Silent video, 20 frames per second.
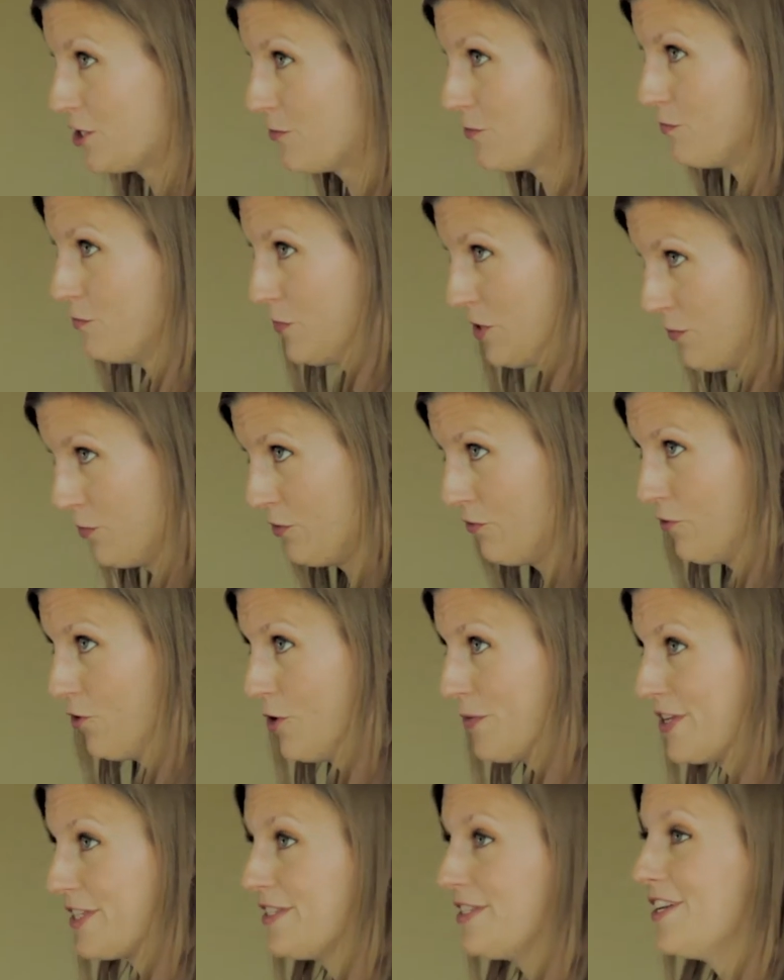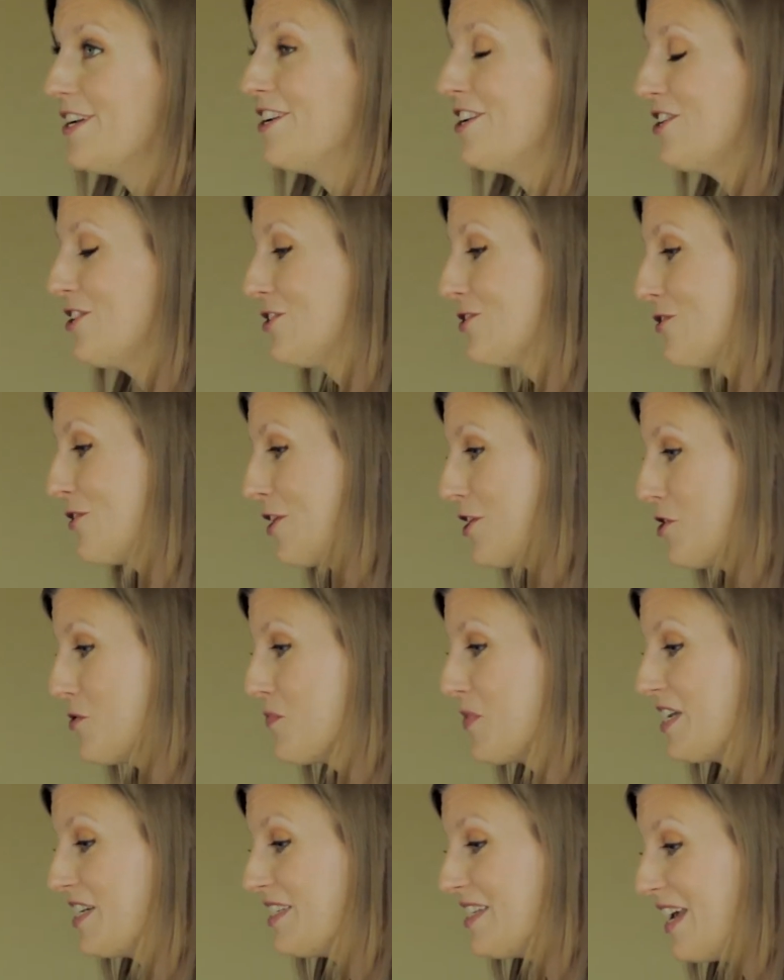to be performing standing so that you're
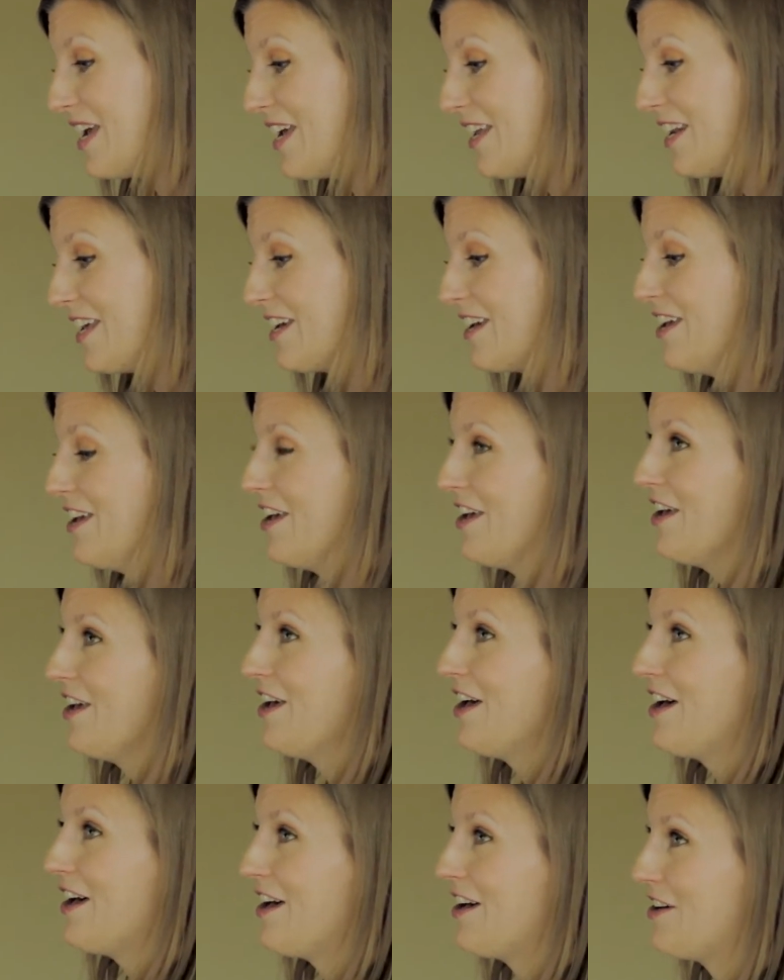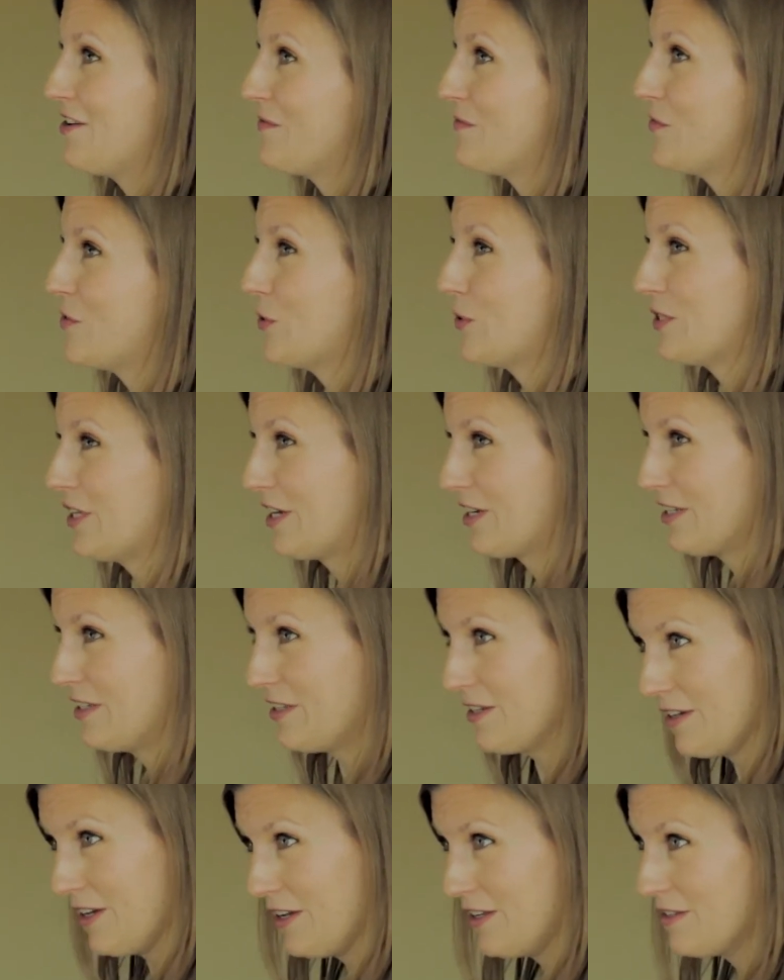maintaining those
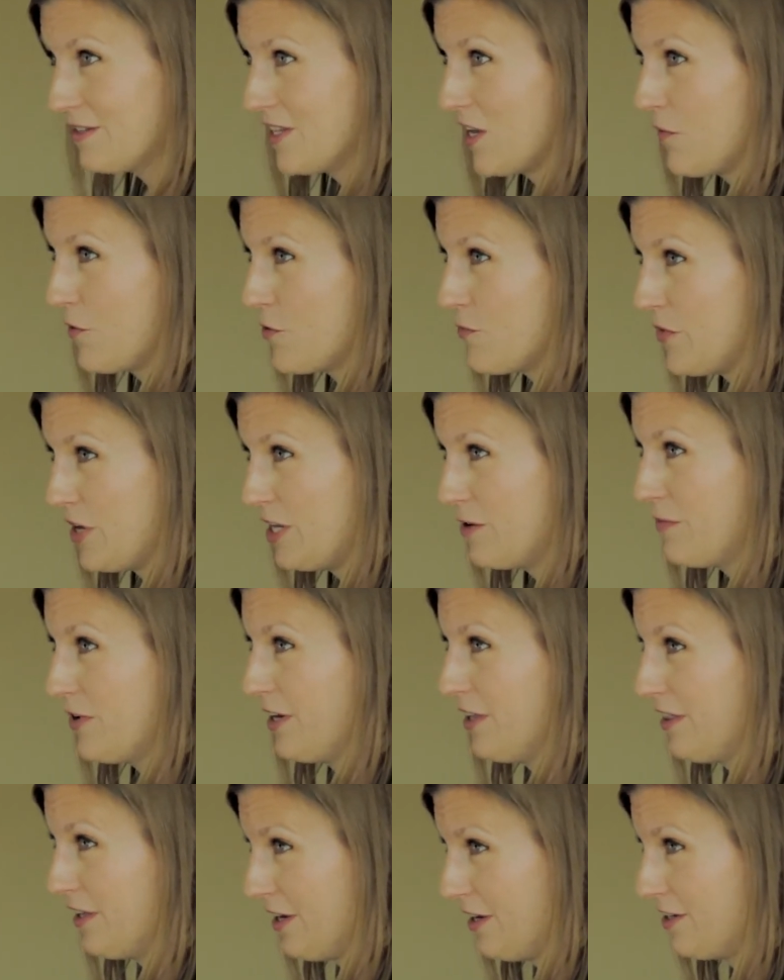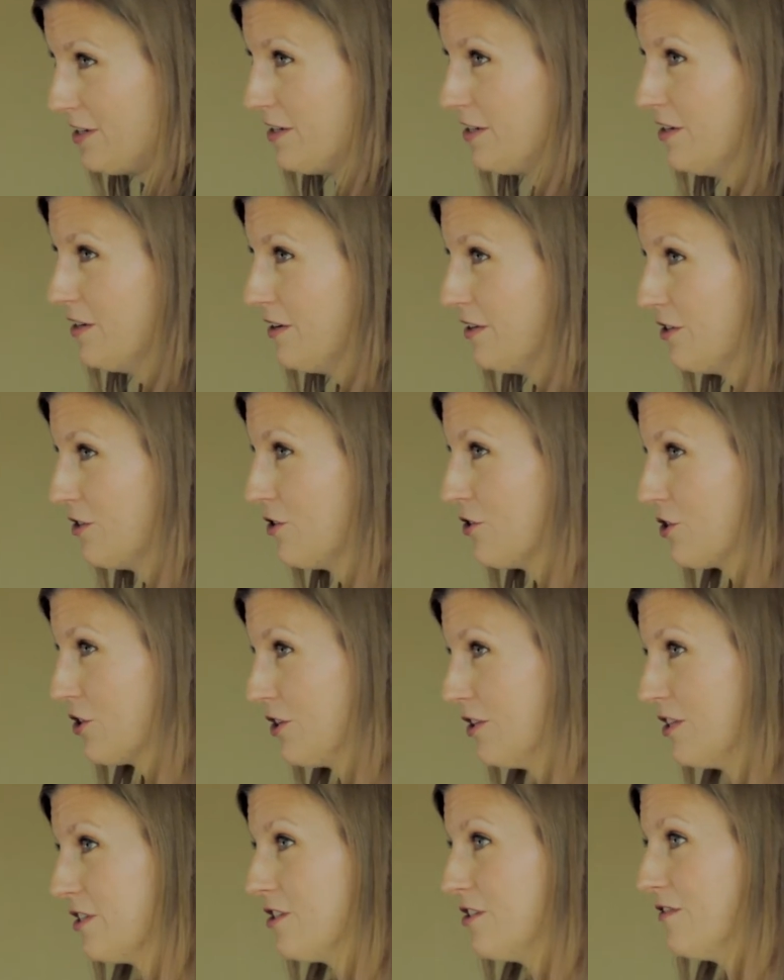excellent gains that were made by that
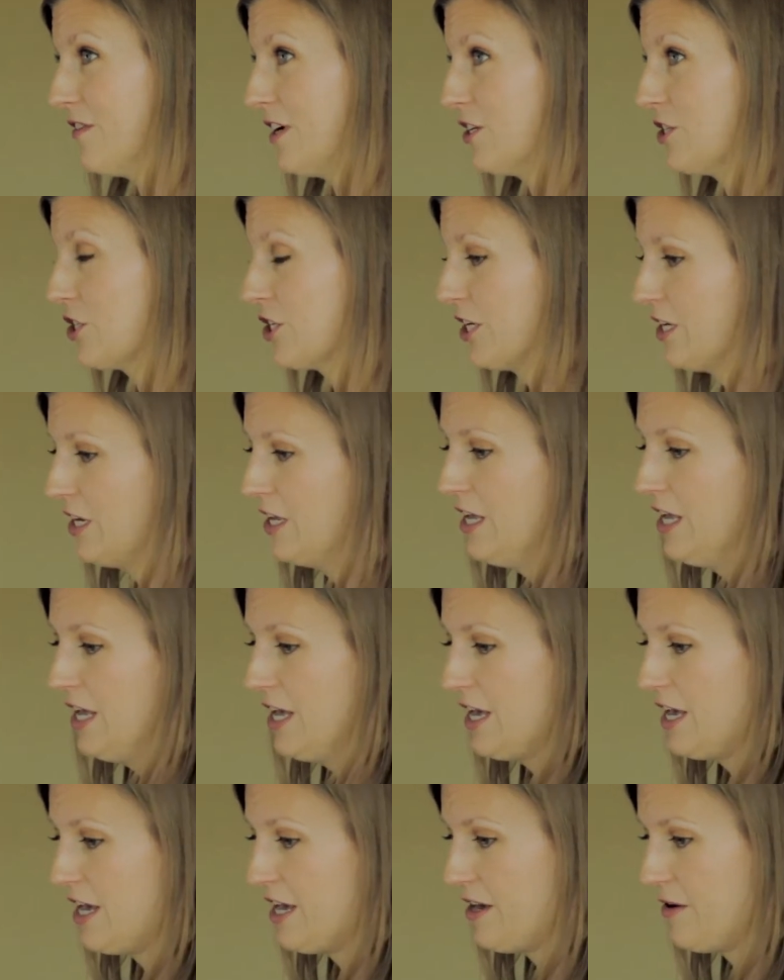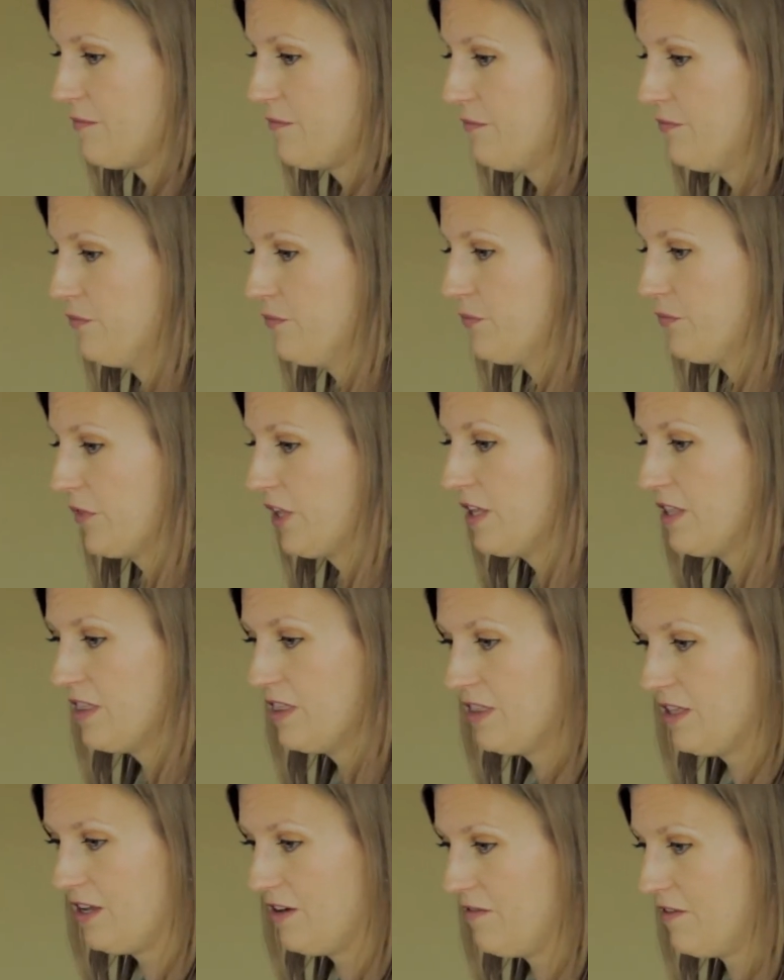surgical intervention.
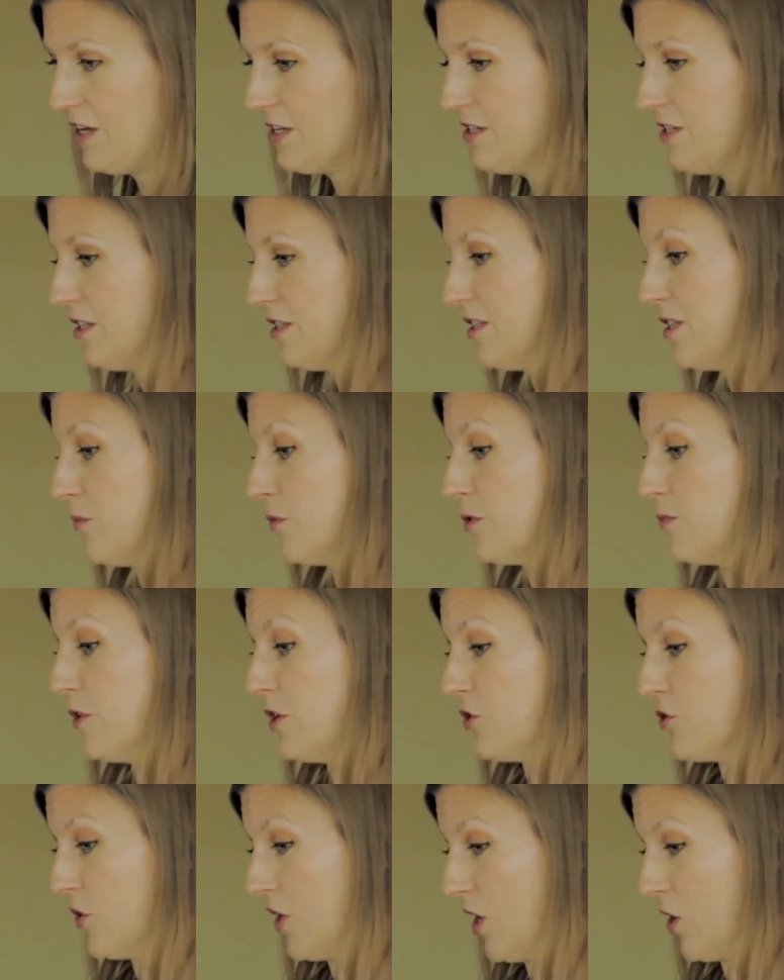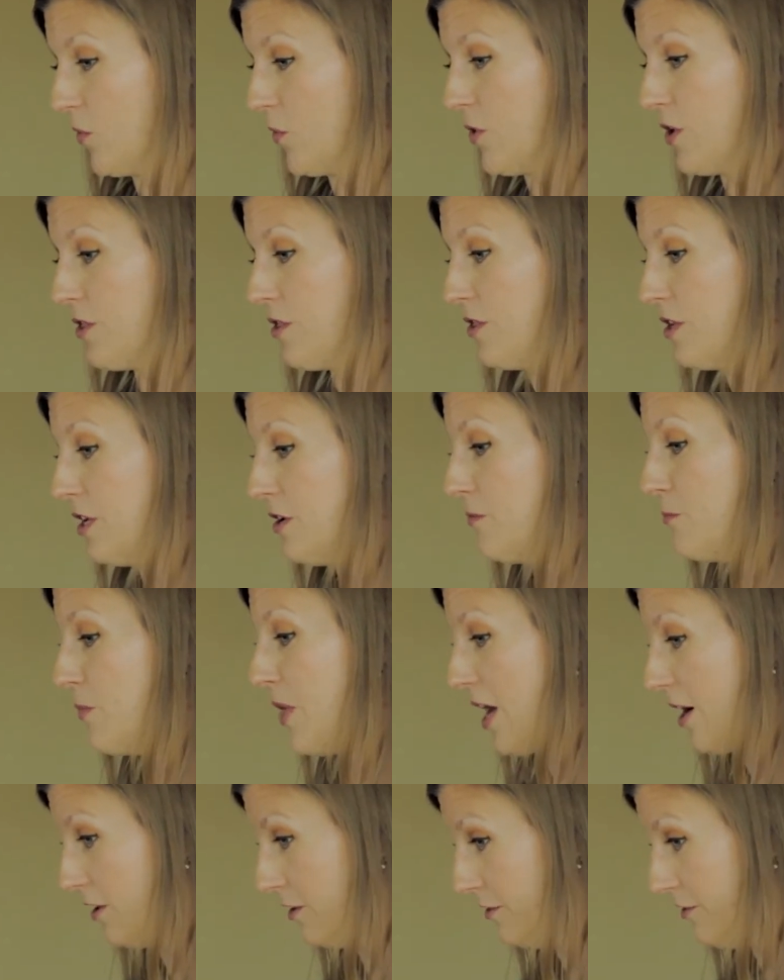In the event that someone's being treated with
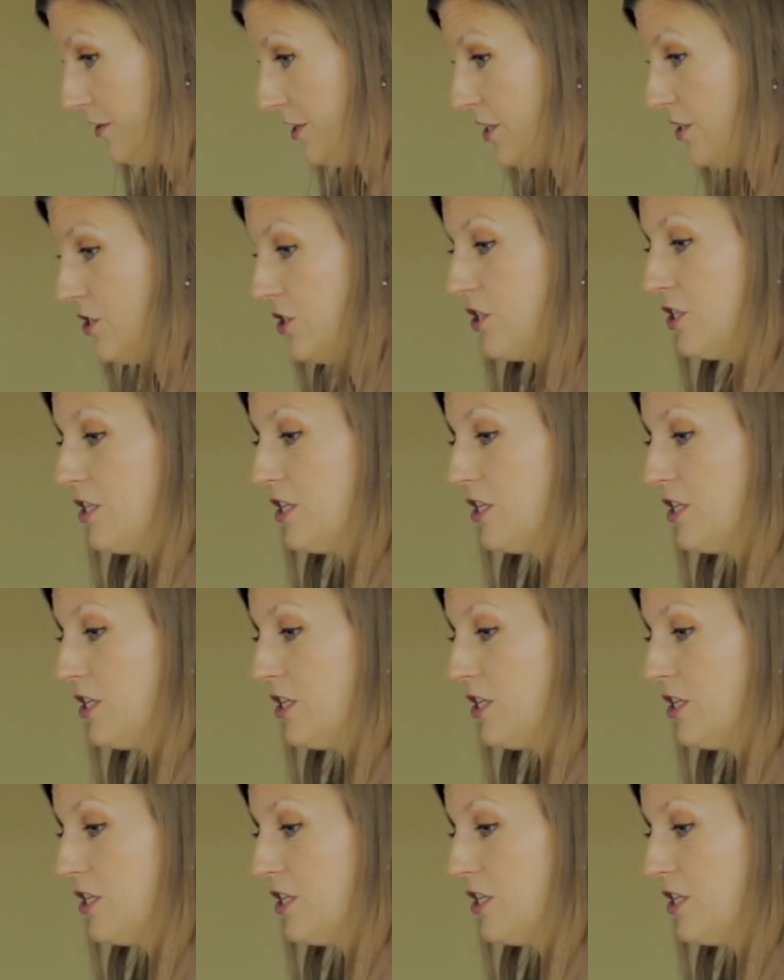baclofen to